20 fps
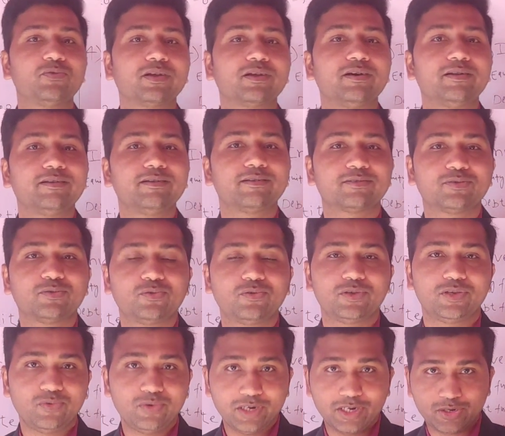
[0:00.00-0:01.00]
your career, so
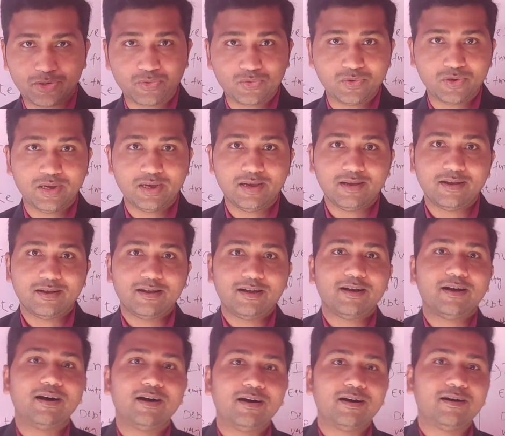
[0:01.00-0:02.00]
you need to
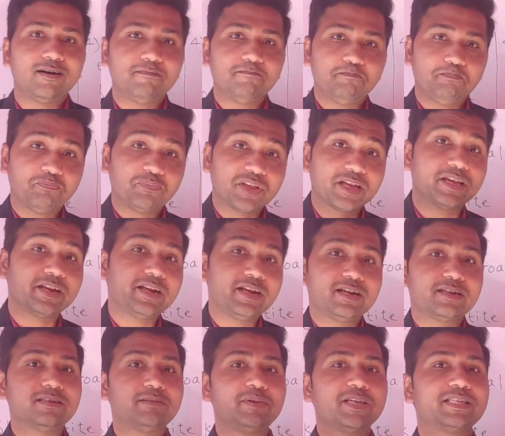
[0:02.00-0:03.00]
uh,
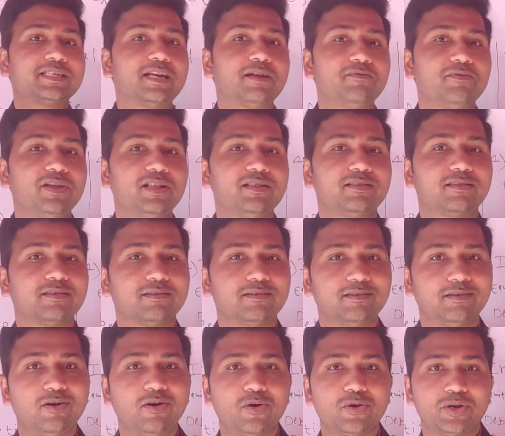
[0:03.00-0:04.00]
create some extra wealth,
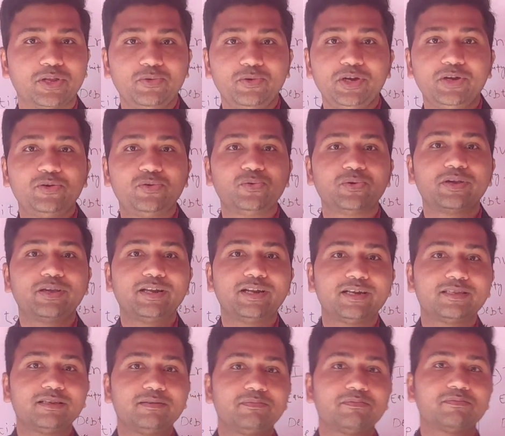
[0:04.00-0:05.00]
or you need to
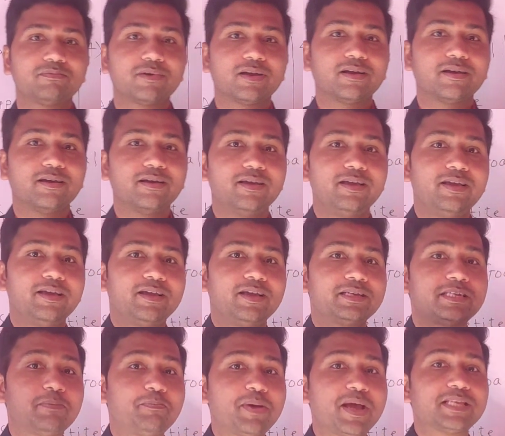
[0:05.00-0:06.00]
create some
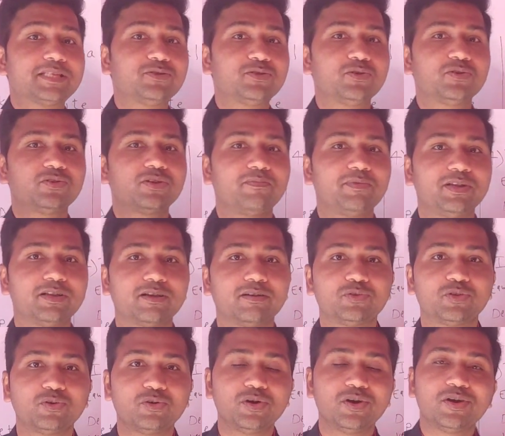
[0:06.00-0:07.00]
extra passive source of
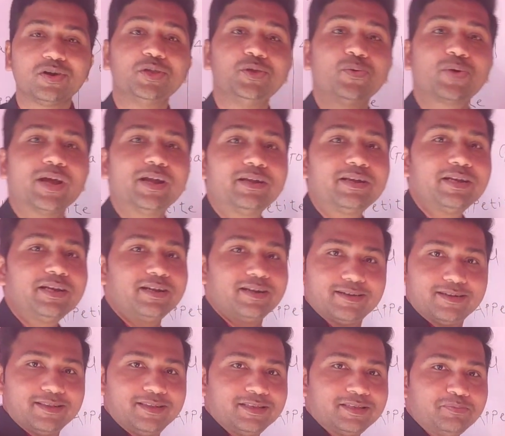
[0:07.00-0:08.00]
income. So you can
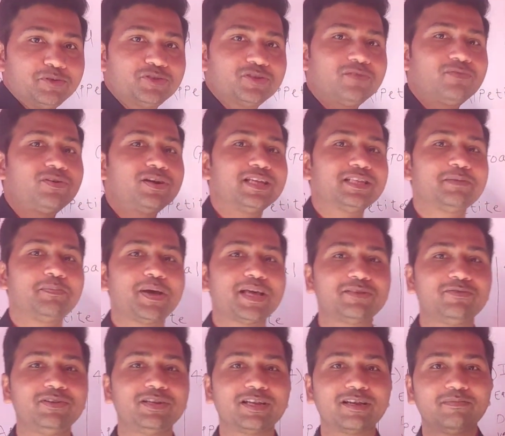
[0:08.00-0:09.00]
treat this mutual fund as a
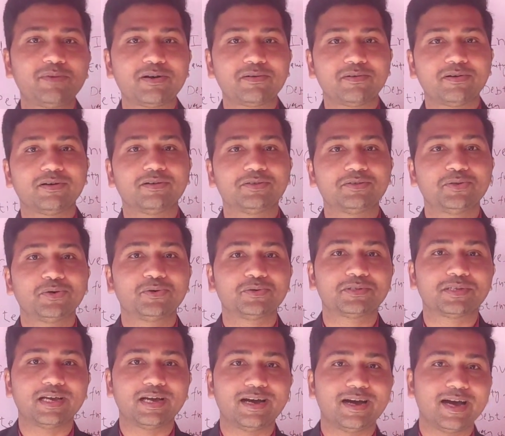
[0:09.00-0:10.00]
passive income
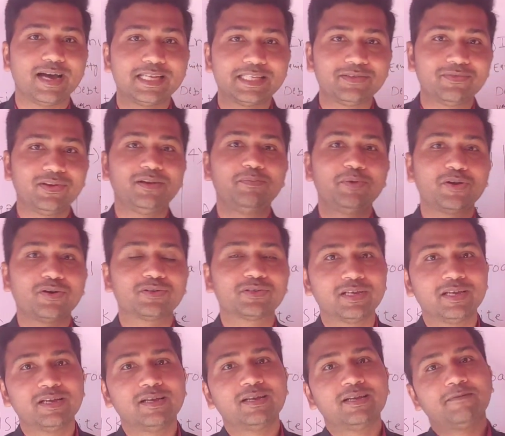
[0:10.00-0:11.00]
source as well,
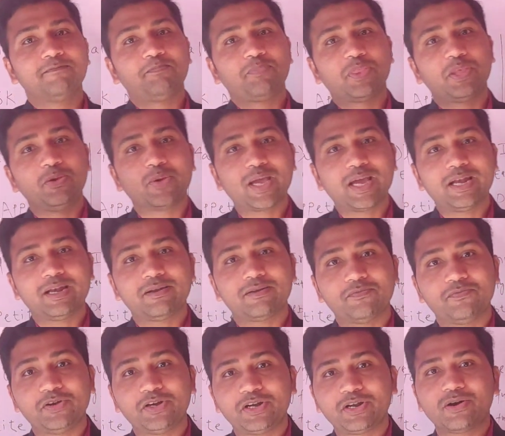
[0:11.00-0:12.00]
because you
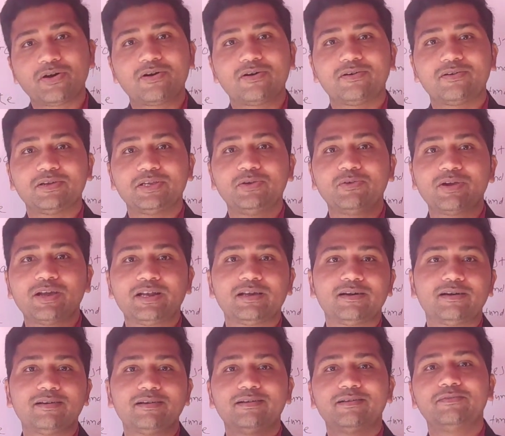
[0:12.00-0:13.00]
can withdraw
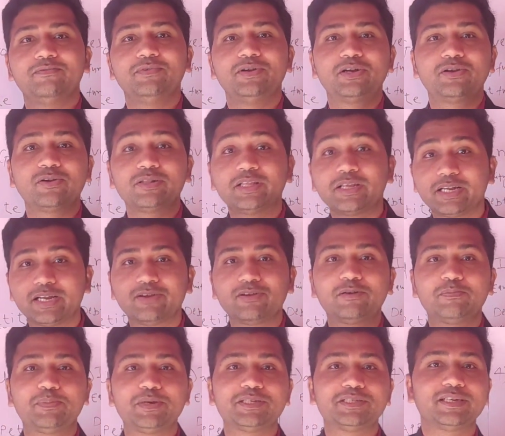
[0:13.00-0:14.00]
the
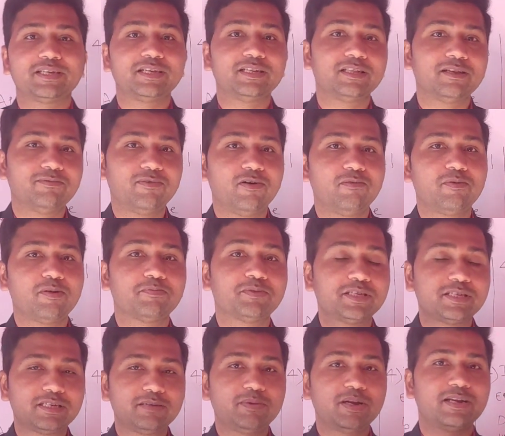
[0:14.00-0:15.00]
regular paycheck in the form of
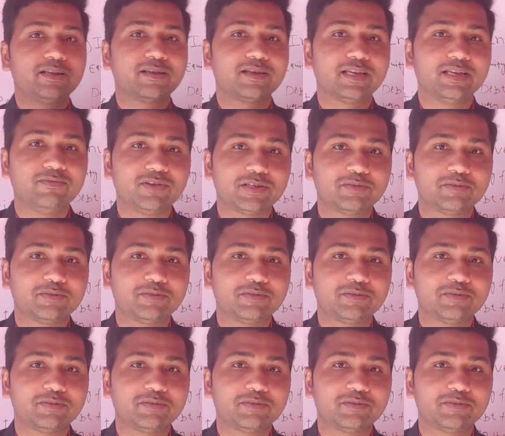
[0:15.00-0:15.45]
systematic